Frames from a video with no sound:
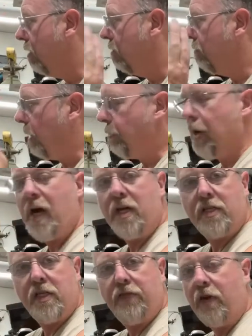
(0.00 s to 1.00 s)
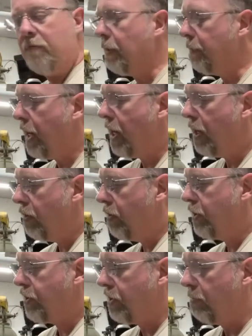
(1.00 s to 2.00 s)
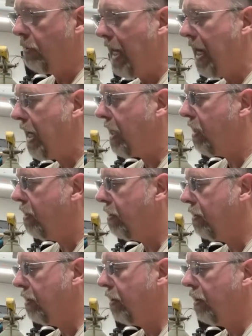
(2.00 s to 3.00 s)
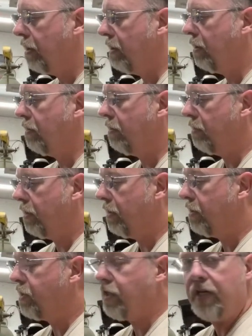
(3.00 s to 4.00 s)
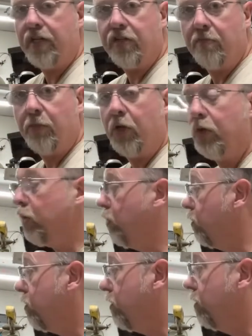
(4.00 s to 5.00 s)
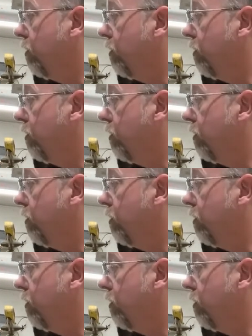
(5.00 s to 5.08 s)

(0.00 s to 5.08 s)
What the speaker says: my positive off my battery to the black, and in this case the blue to